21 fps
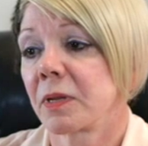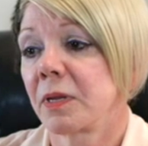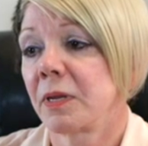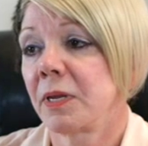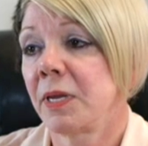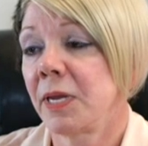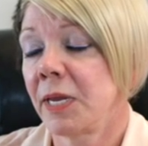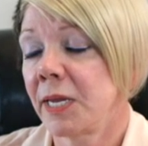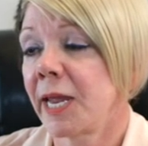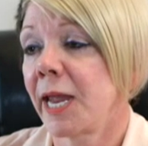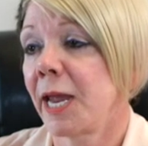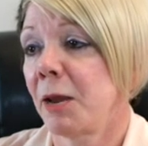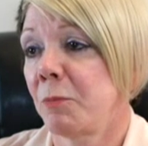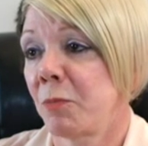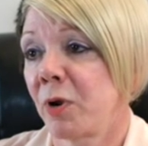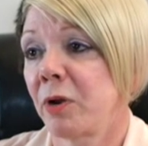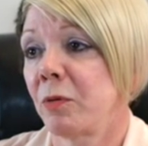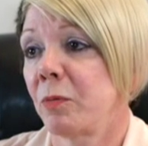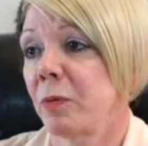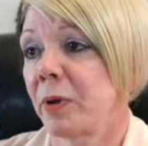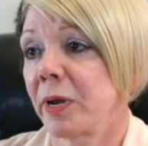He came
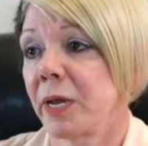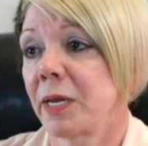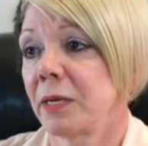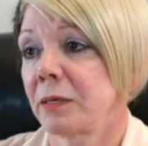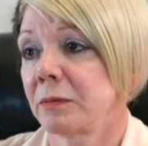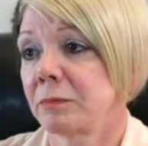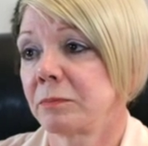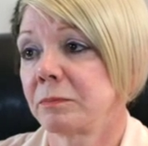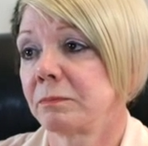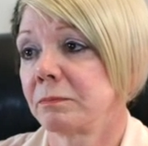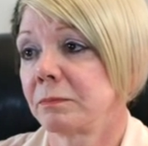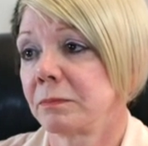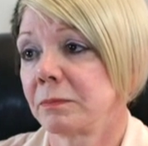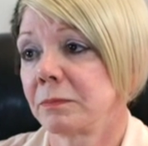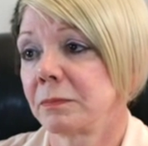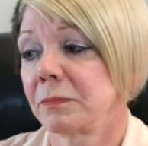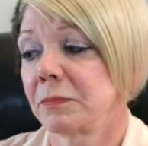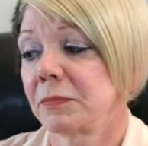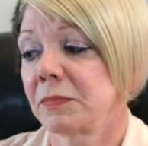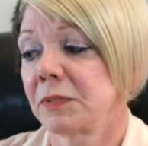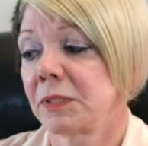right away.
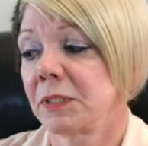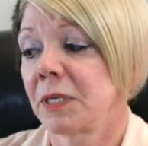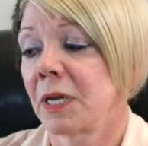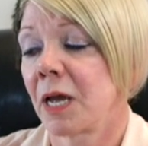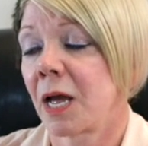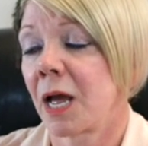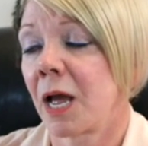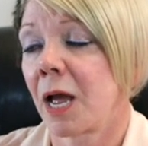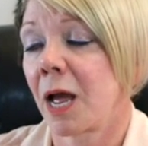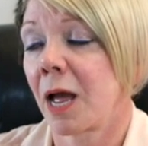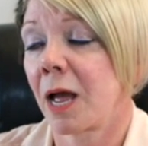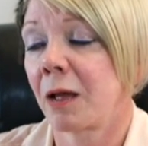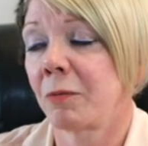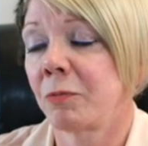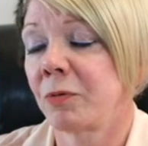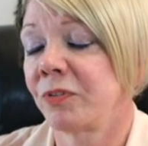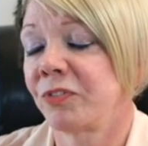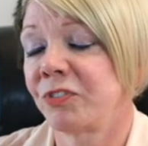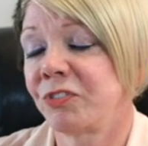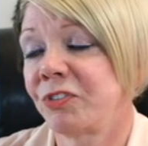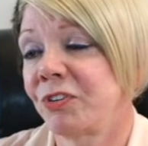I
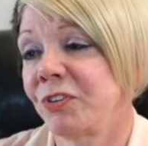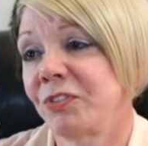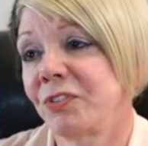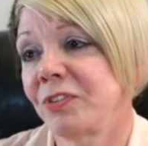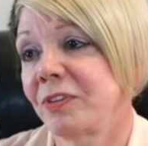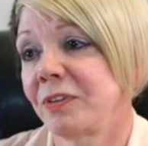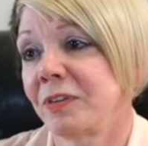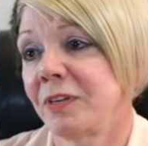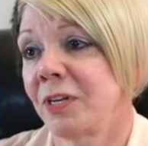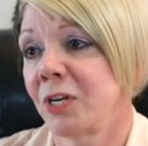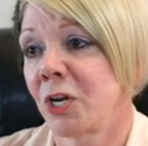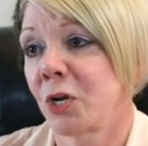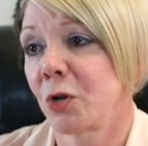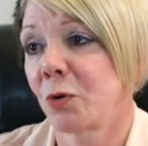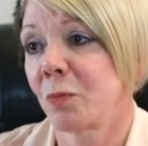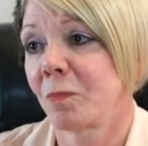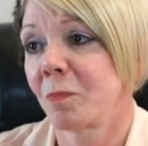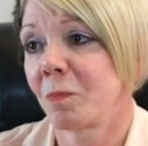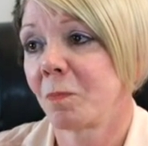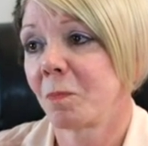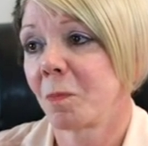was just,
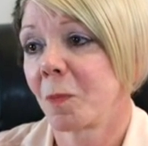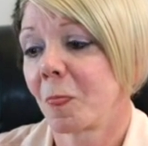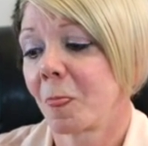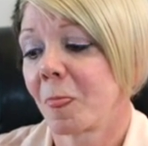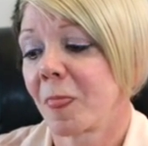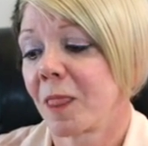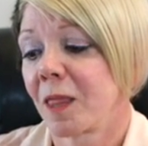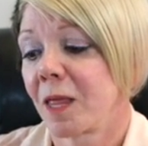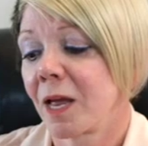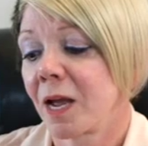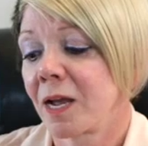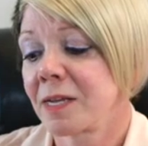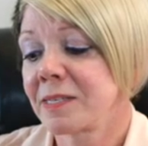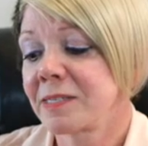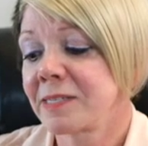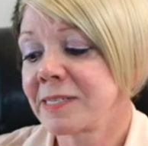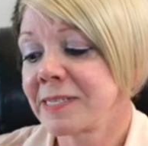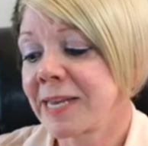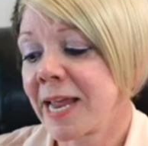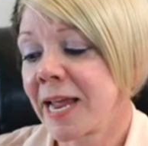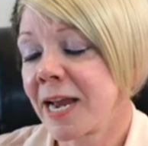I
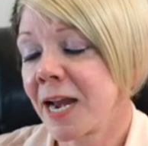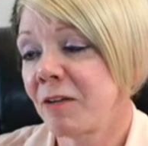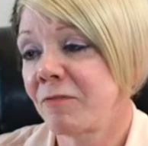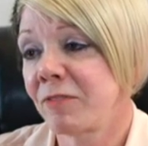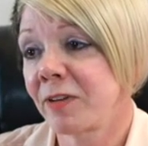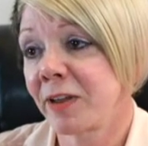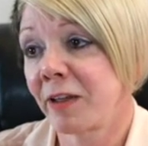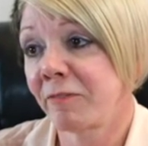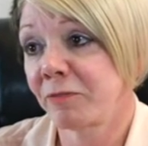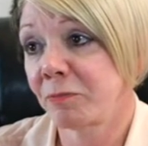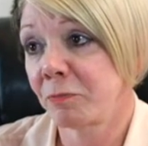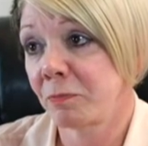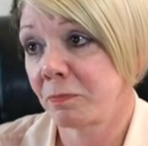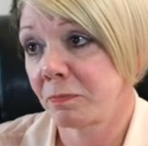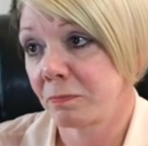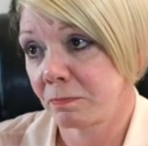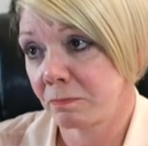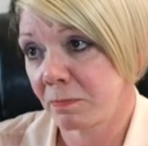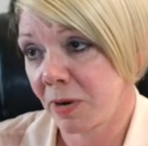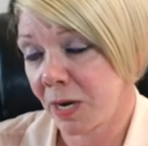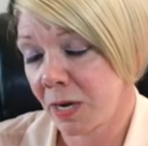says, Dad, I've left
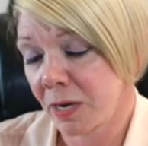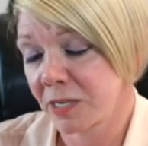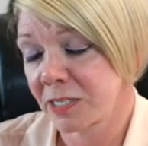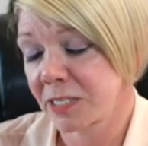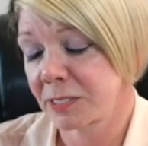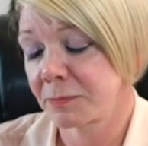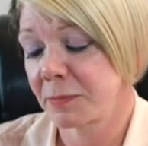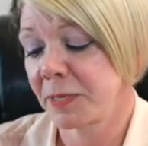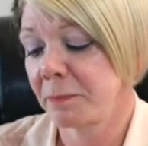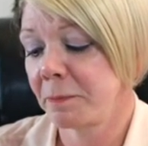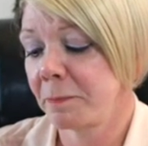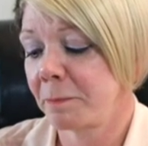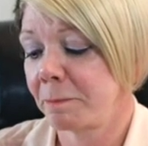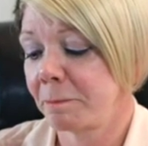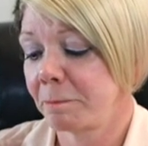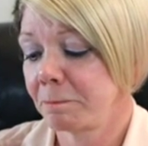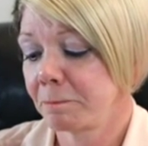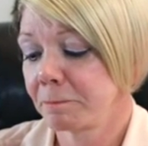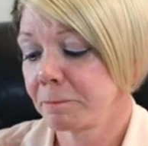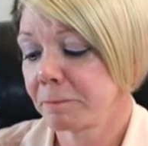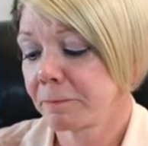my husband.
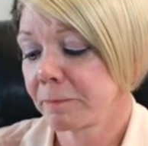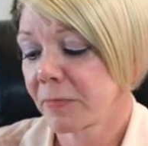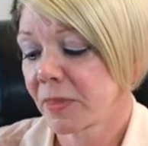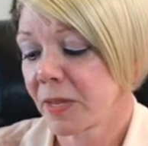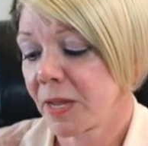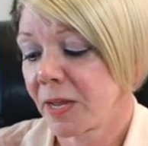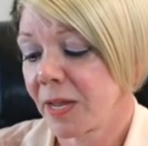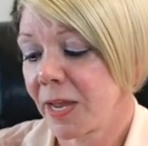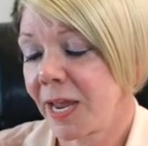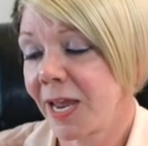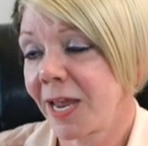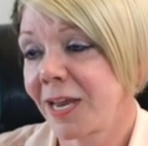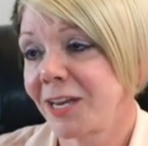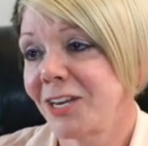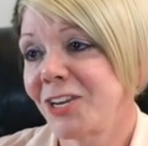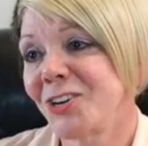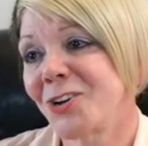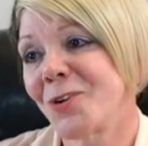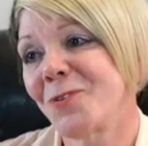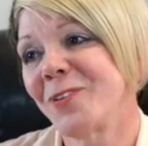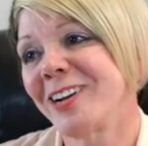
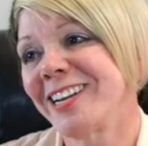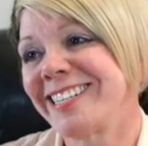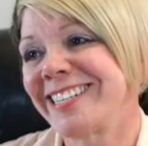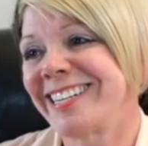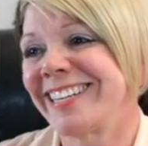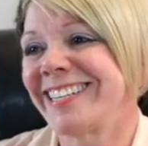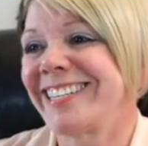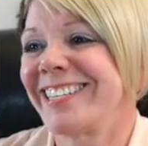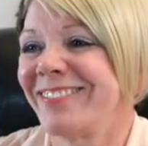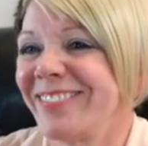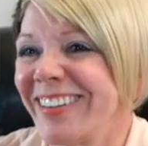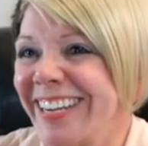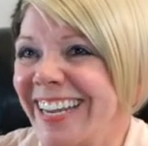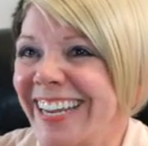And you know what he said to me?